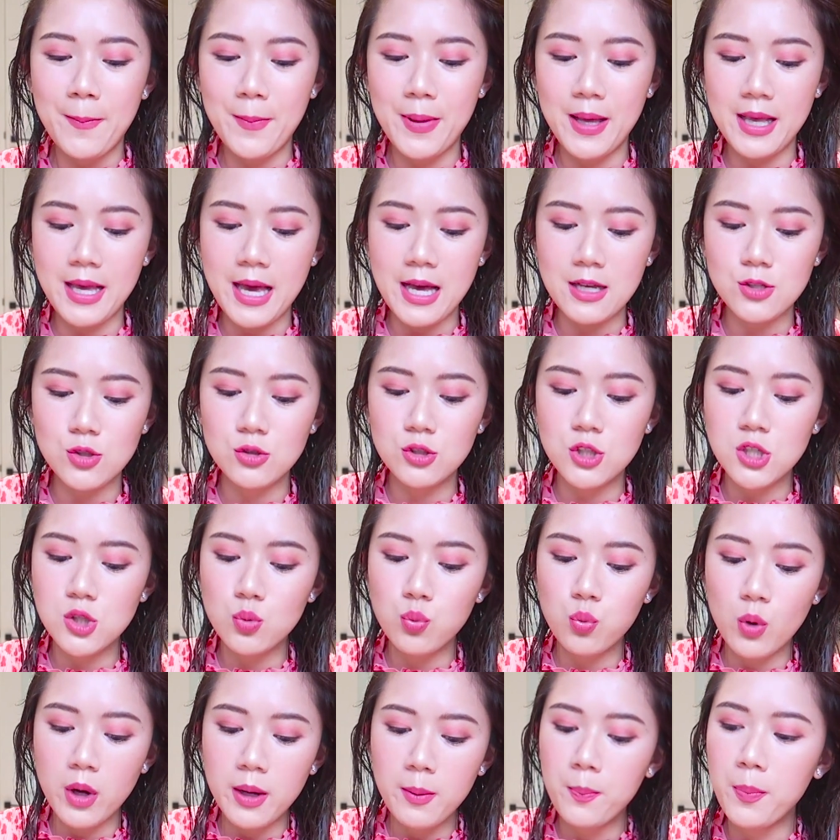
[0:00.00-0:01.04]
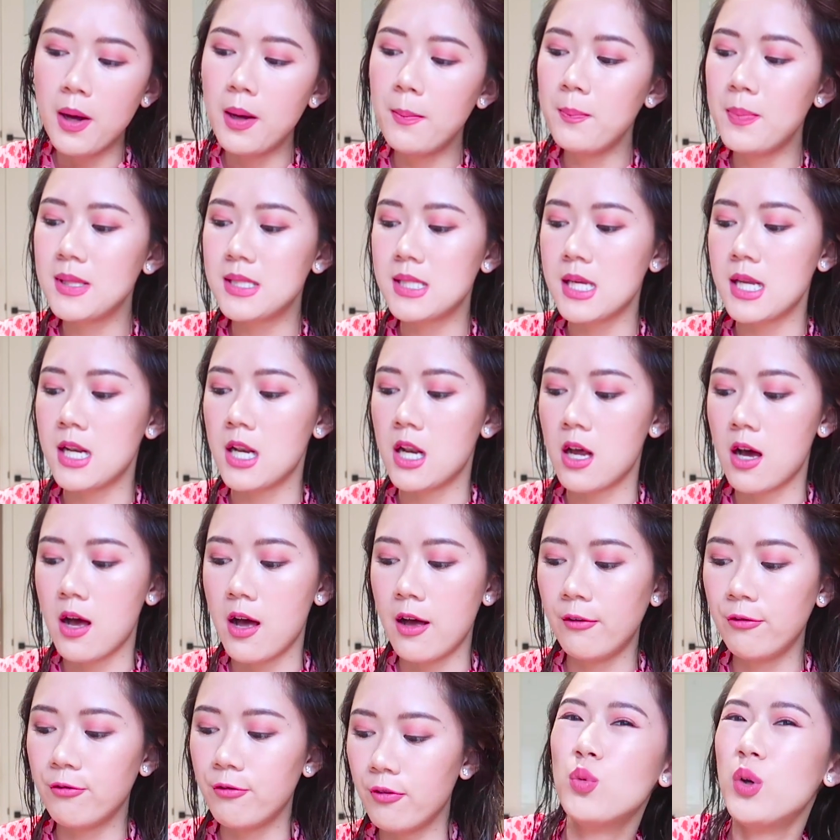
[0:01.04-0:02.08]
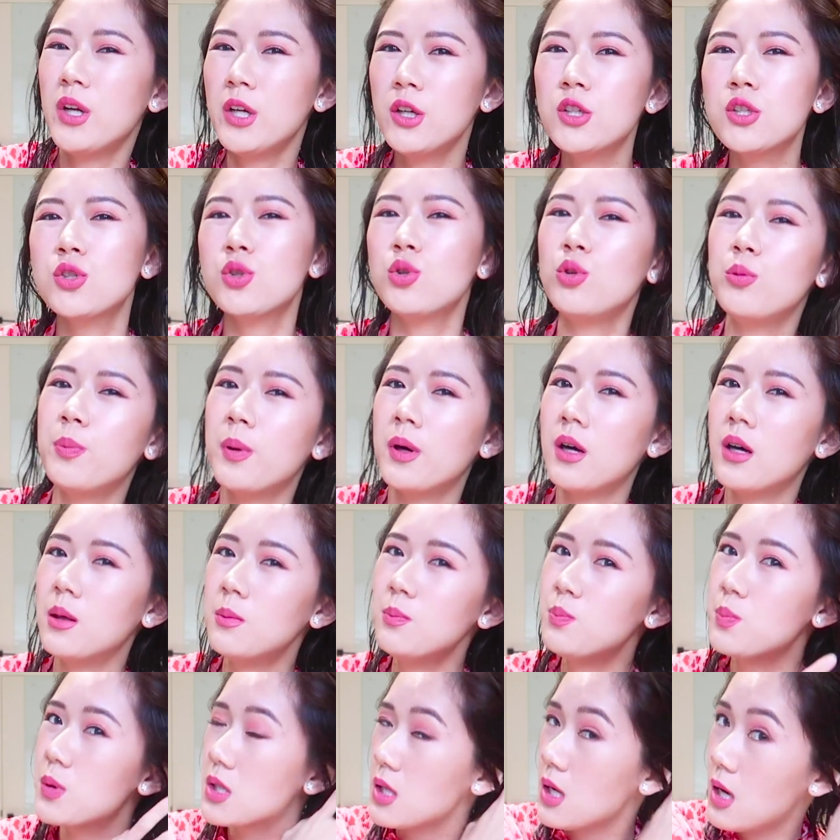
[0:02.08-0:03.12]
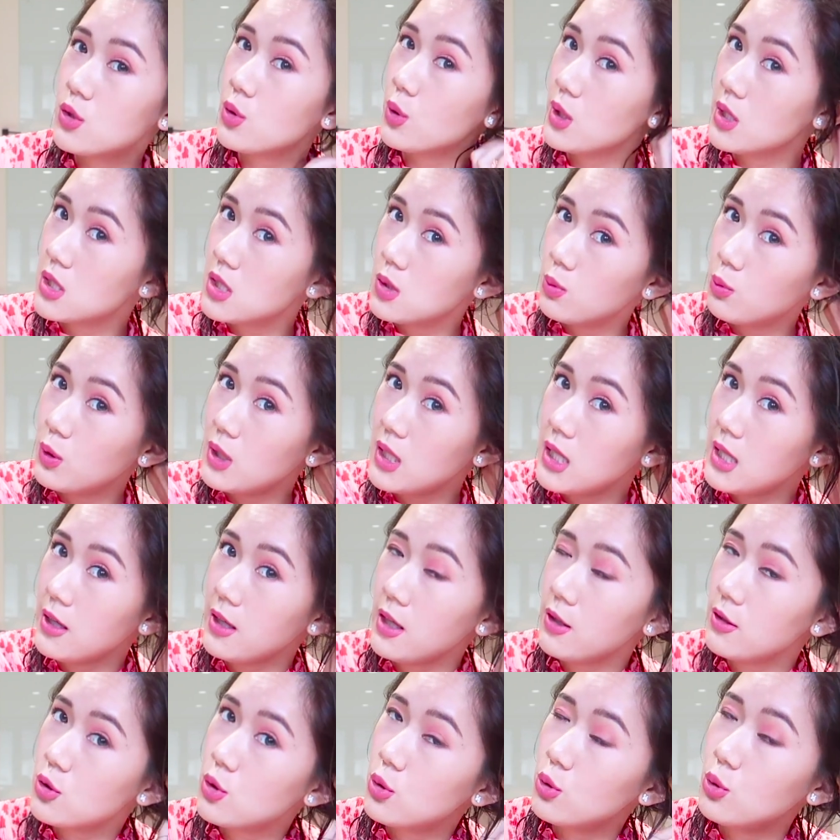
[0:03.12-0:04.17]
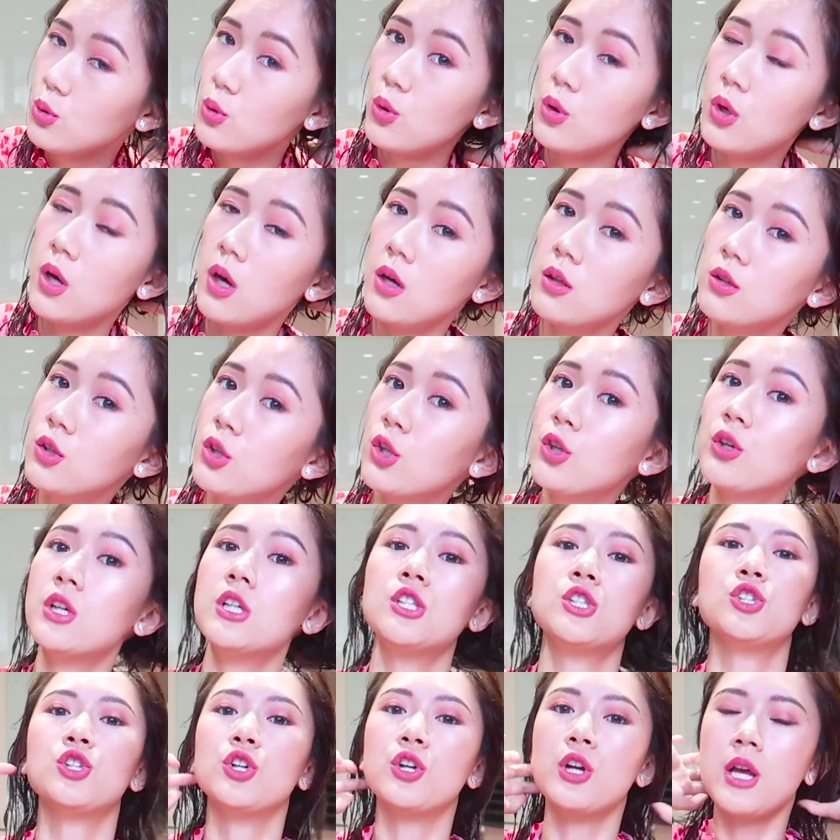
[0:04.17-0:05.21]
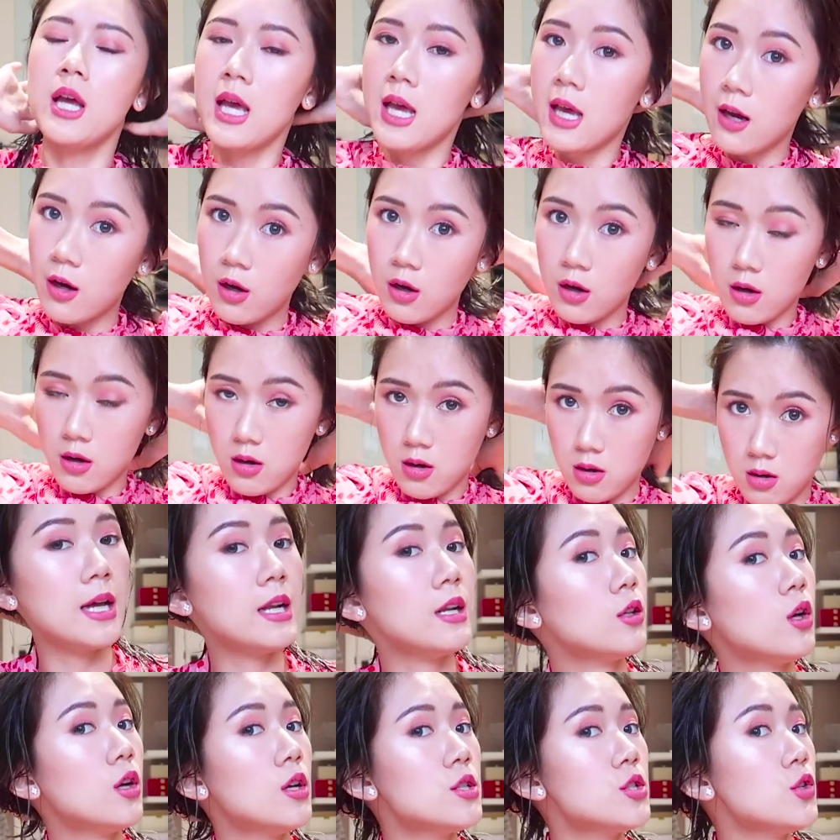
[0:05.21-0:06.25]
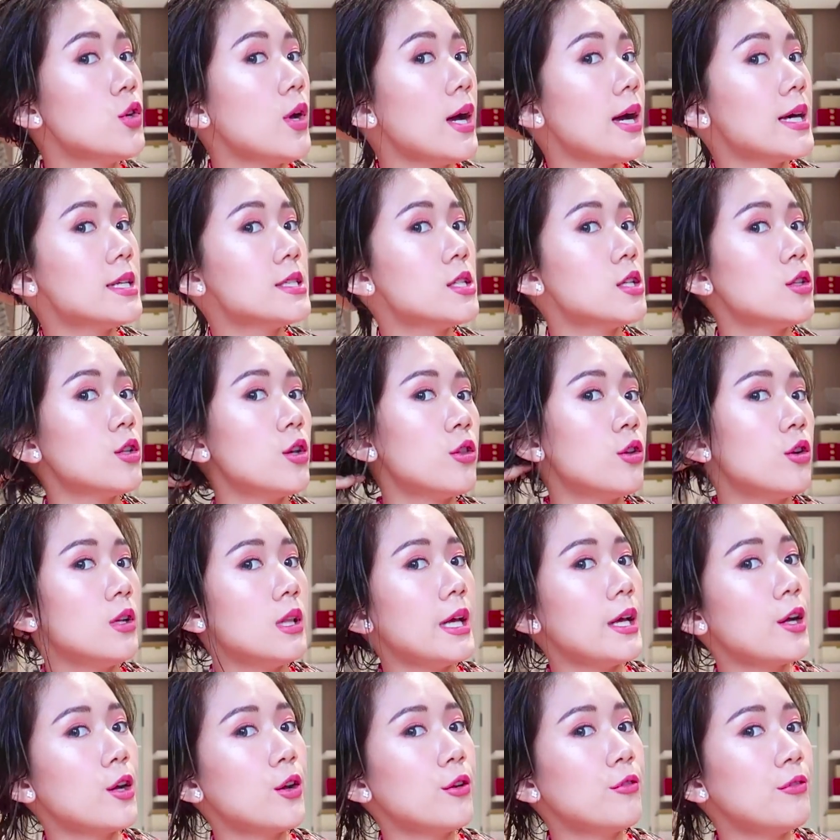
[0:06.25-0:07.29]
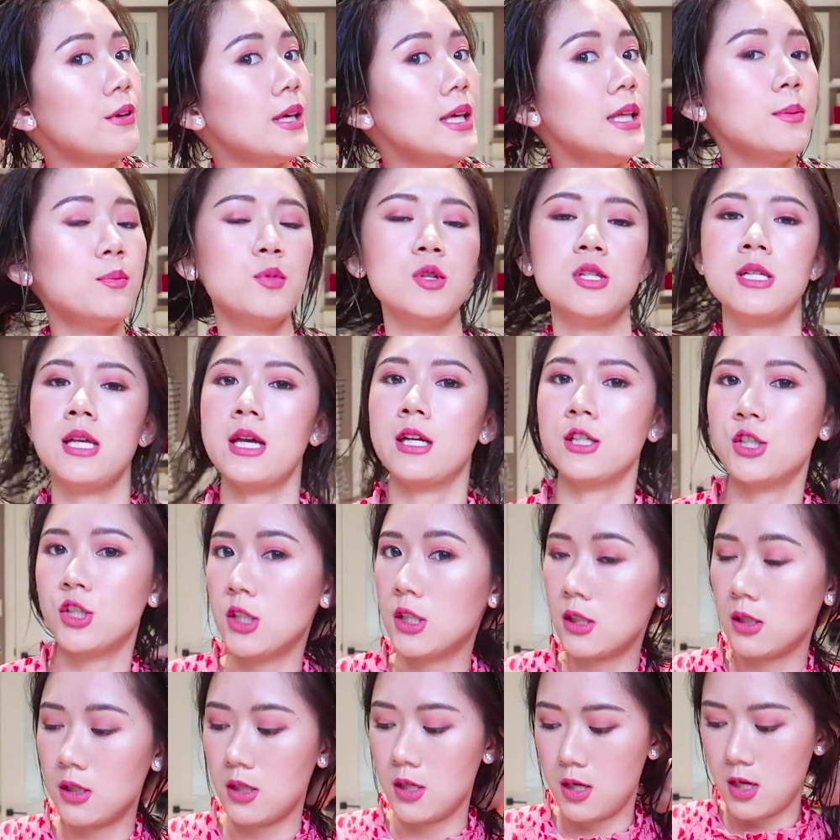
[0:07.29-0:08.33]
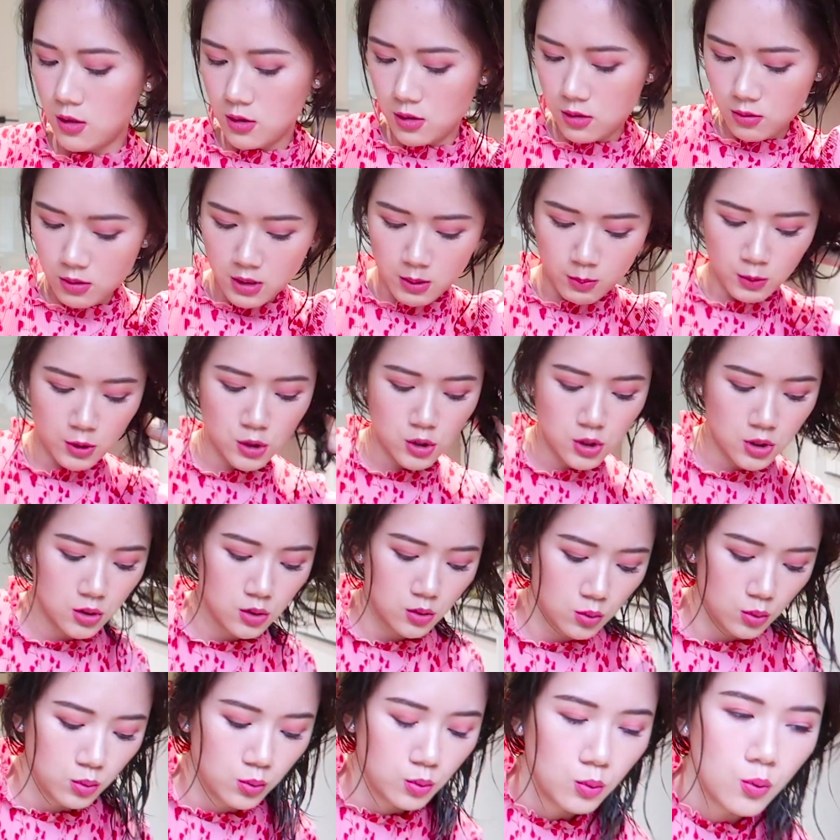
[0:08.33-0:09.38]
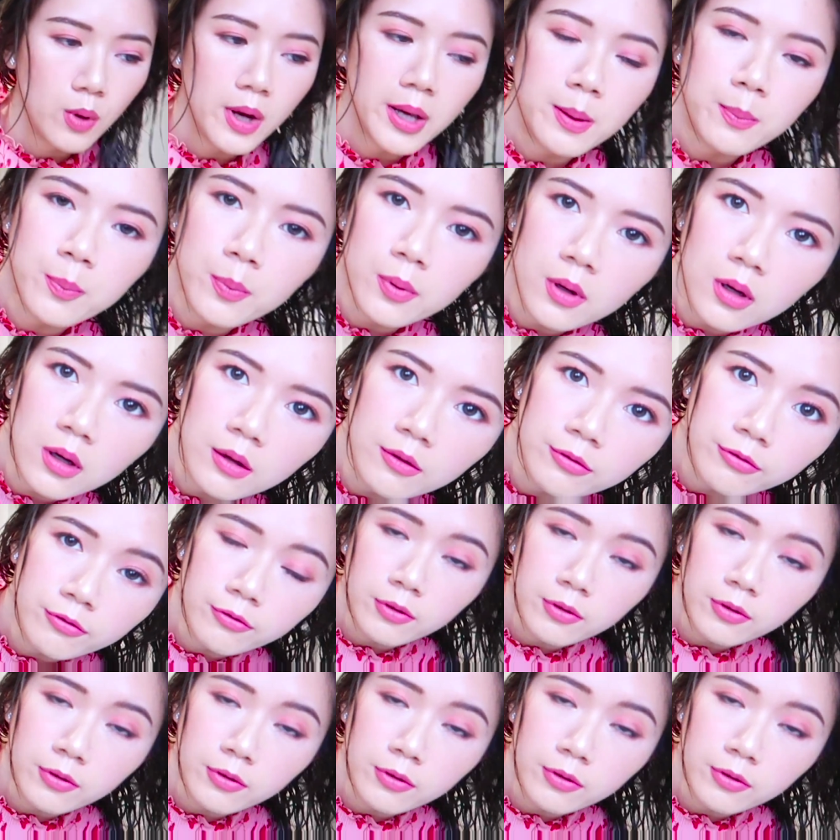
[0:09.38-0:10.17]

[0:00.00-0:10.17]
But yeah, so just 1 pump is enough. 1 or 2 pumps. So it's really to nourish your hair, and it also adds another layer of heat protection. So let me just wipe off